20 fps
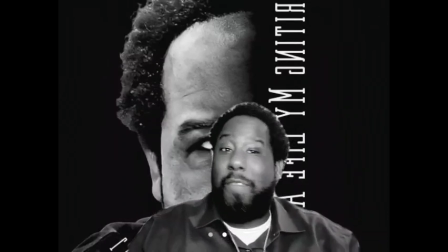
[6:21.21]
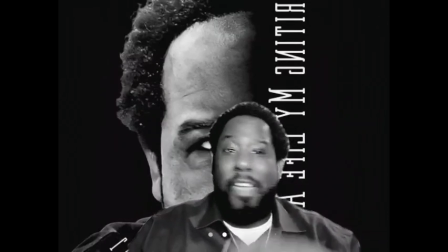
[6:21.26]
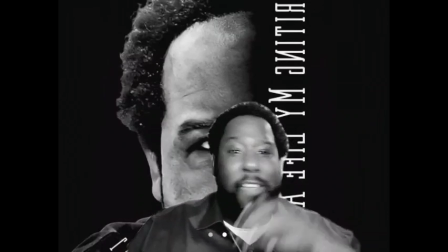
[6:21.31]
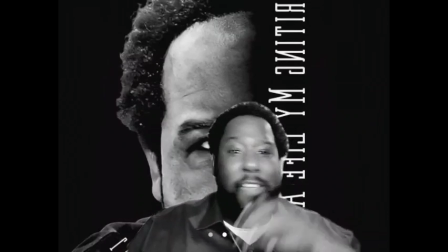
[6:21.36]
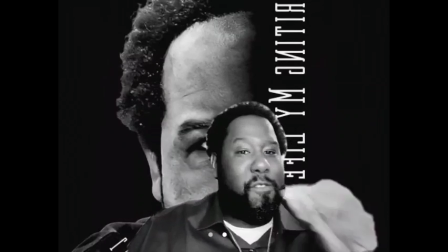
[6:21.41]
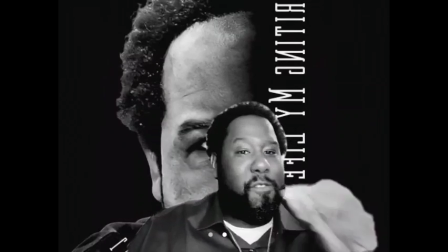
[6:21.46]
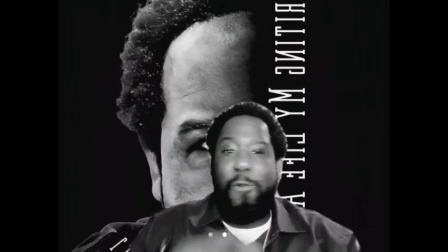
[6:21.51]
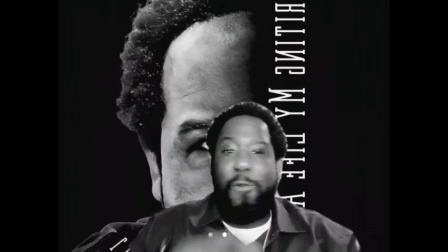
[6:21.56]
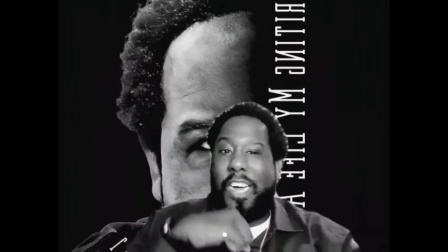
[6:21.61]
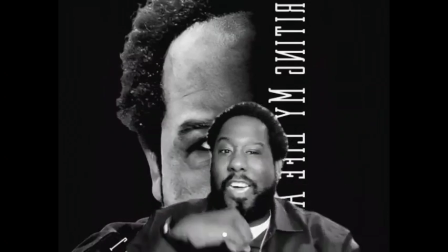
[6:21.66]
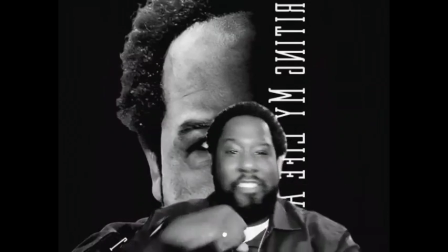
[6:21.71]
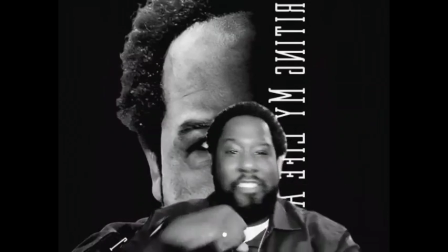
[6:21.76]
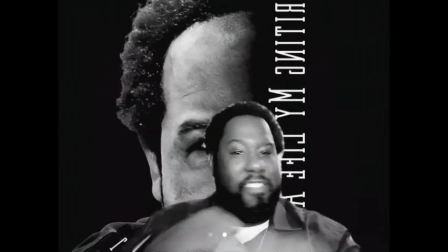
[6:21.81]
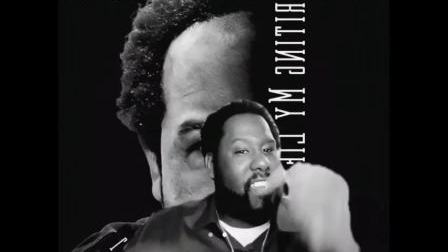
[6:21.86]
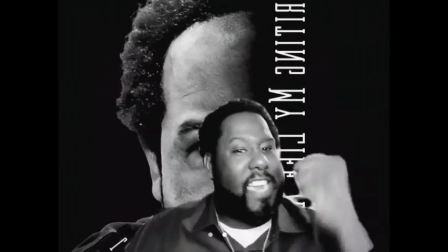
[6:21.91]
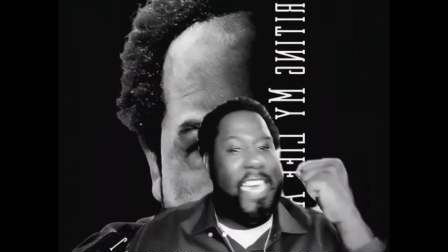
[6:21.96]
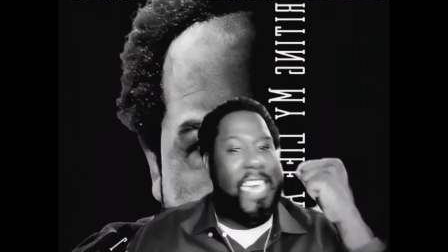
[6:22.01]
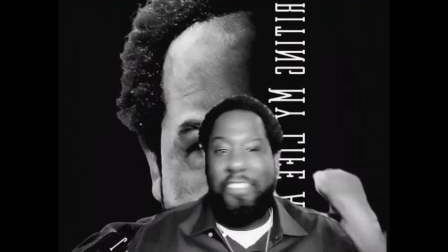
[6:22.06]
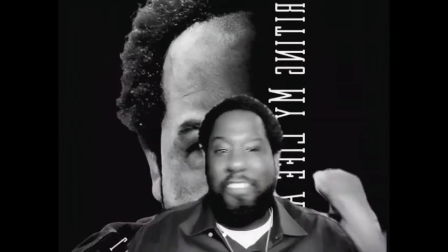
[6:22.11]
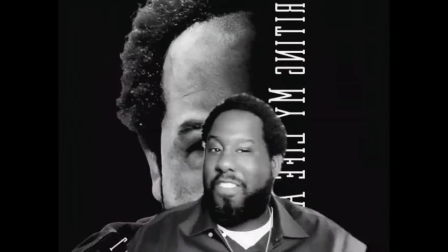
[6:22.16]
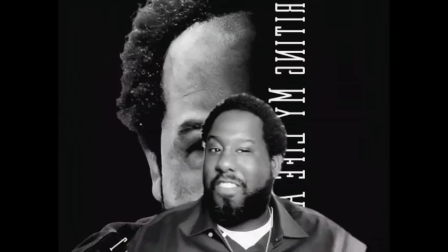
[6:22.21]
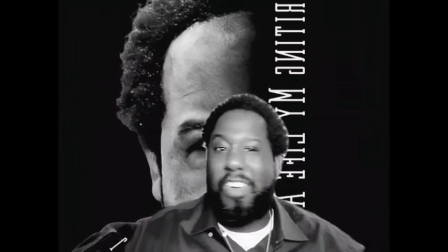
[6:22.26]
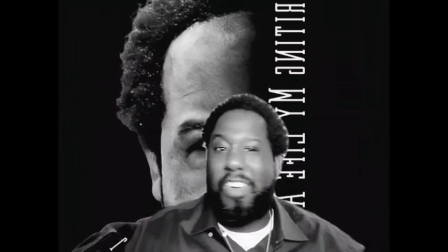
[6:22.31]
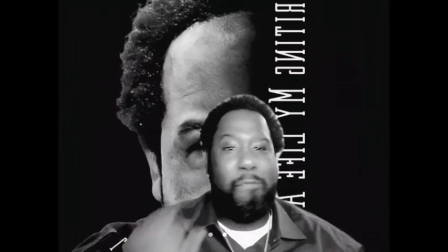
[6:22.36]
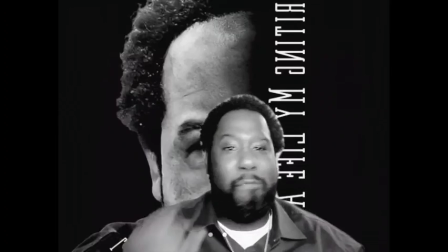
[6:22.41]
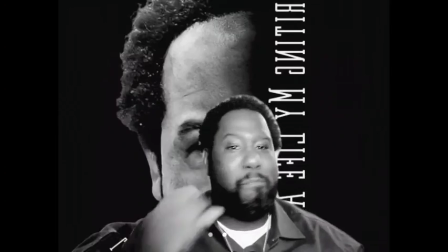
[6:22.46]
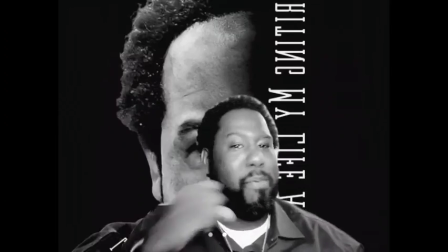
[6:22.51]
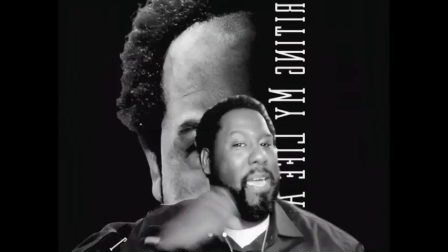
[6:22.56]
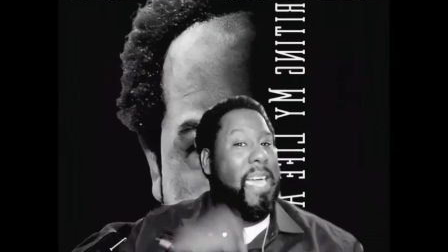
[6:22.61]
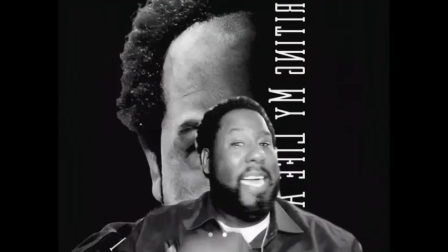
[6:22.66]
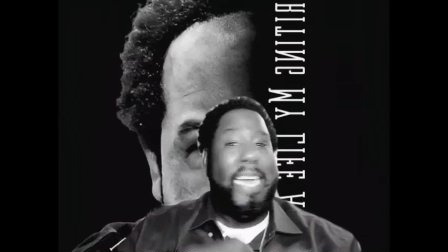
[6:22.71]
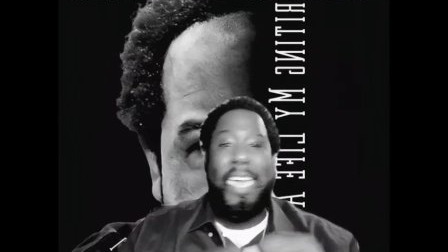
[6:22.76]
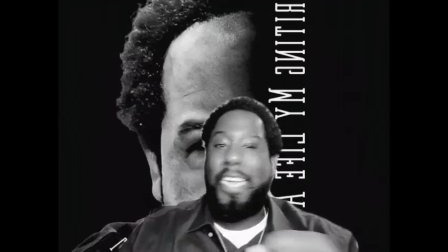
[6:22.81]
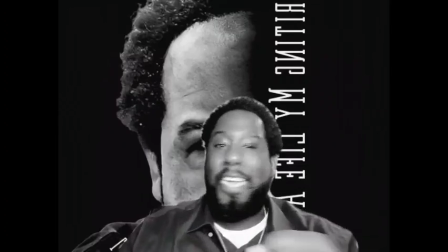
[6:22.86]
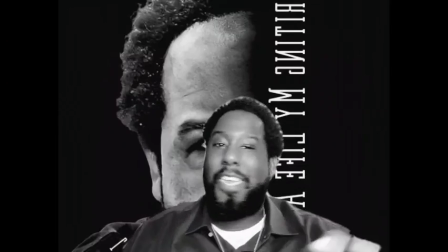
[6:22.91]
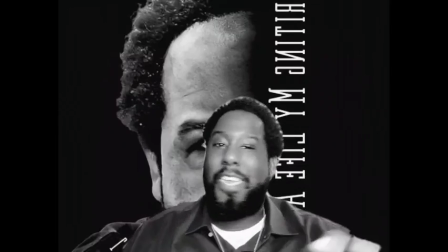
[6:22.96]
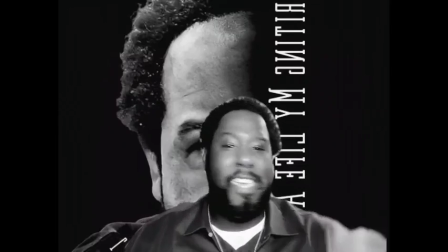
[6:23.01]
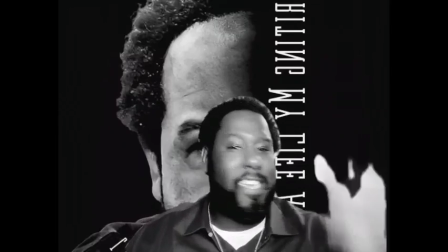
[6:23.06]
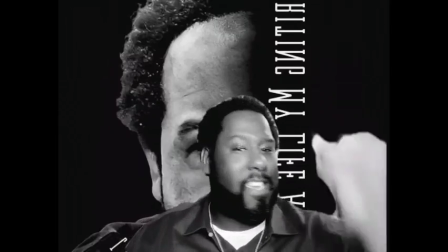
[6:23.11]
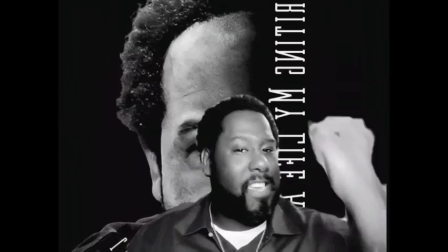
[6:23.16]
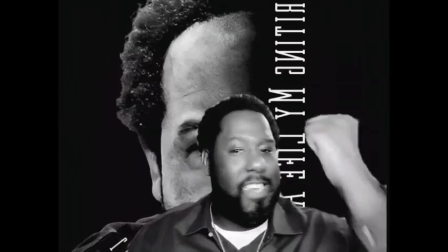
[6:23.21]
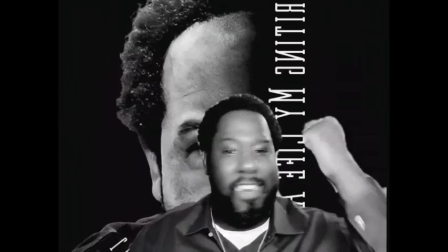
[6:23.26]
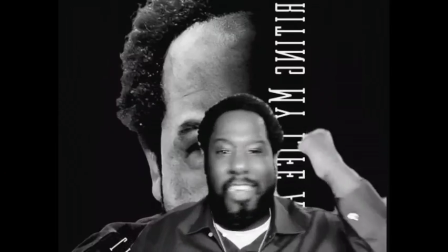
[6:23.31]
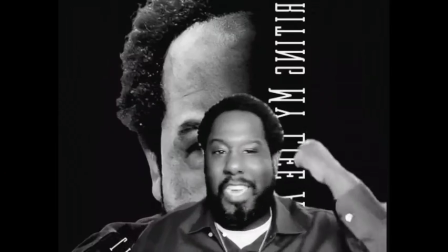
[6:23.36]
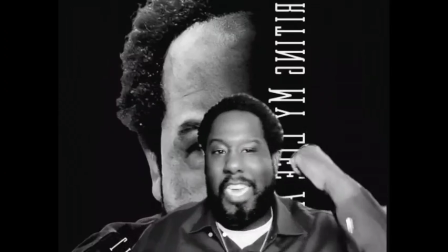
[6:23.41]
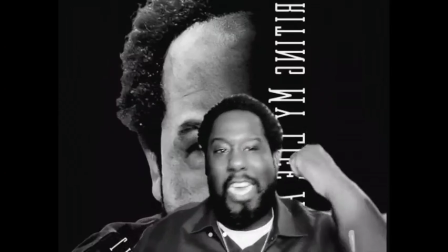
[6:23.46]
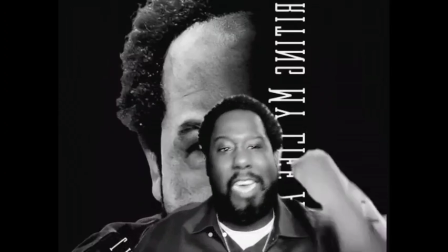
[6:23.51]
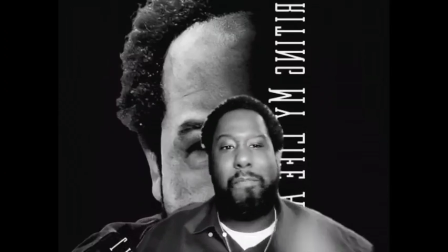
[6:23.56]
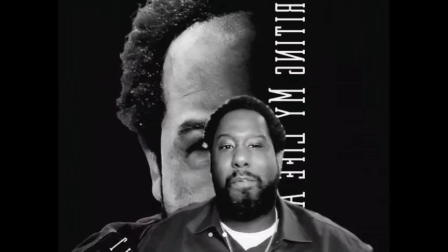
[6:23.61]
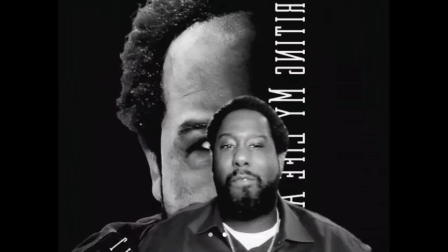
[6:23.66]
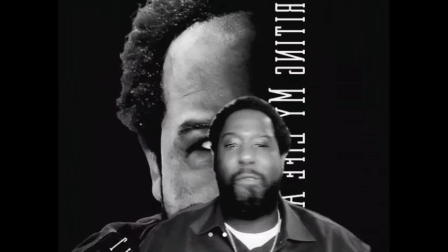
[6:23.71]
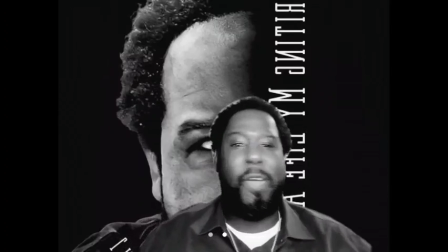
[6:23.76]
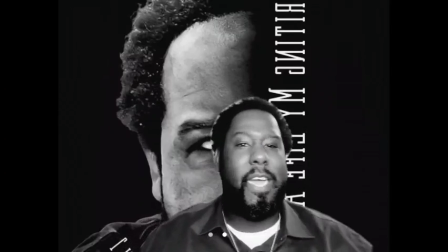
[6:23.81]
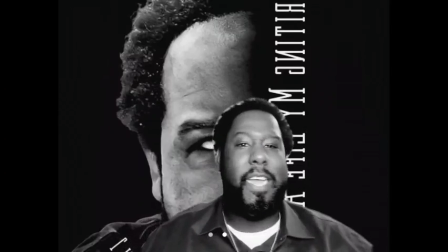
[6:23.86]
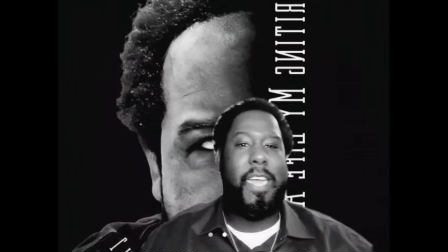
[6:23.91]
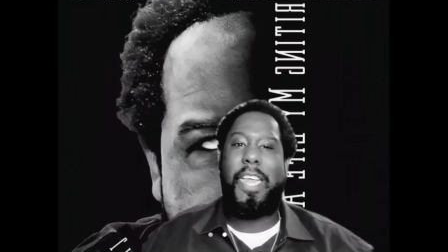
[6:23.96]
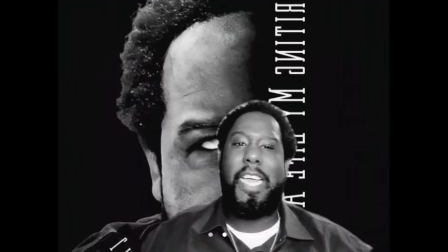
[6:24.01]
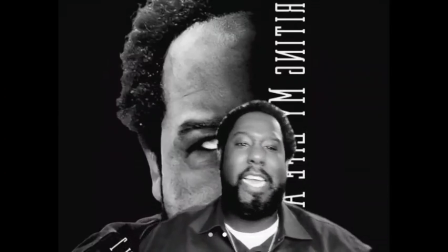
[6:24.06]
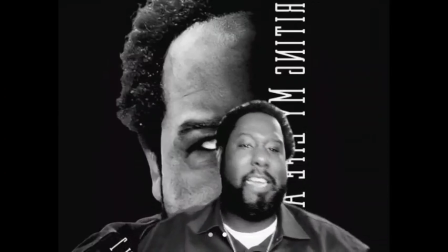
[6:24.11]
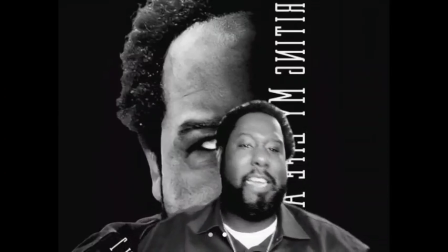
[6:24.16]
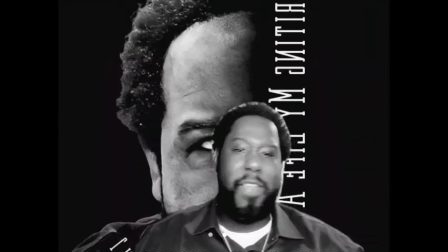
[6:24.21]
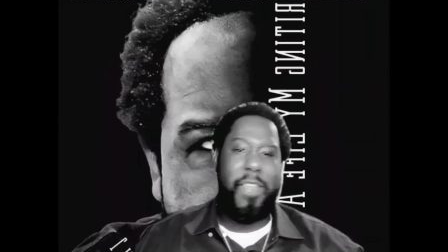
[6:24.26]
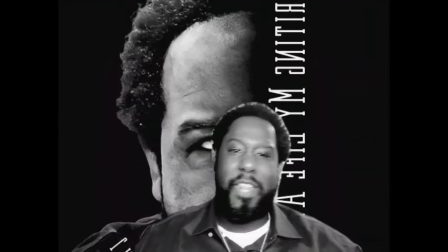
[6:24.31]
I'm like, what? I snatch it up, patent it, and copyright it.